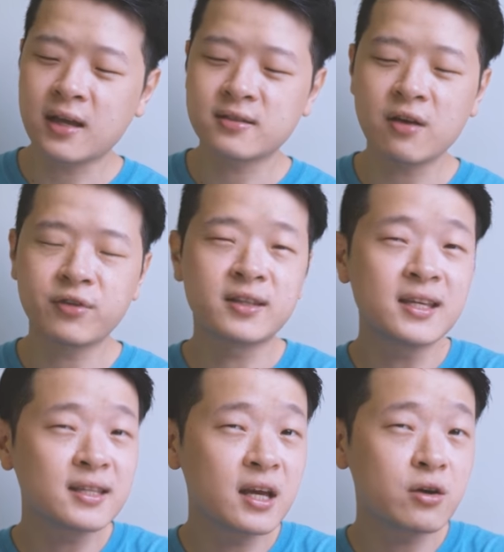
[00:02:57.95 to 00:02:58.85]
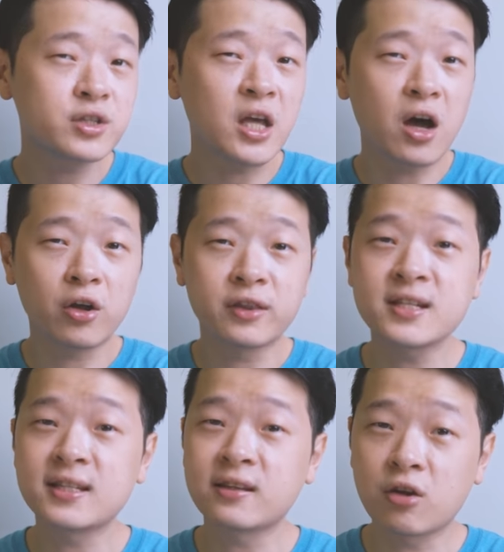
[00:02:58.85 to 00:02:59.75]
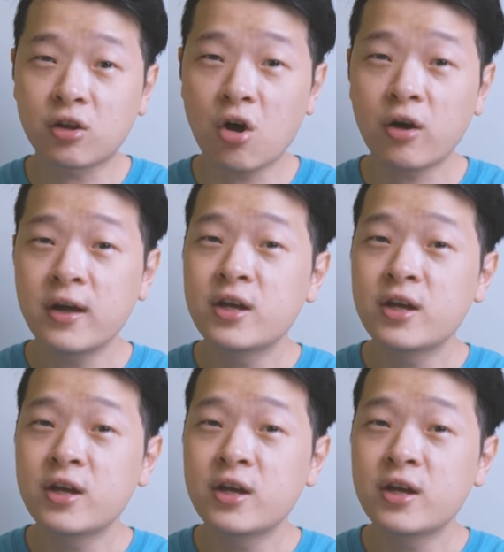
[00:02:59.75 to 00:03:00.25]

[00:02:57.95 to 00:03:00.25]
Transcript: and some of the details on this little clock.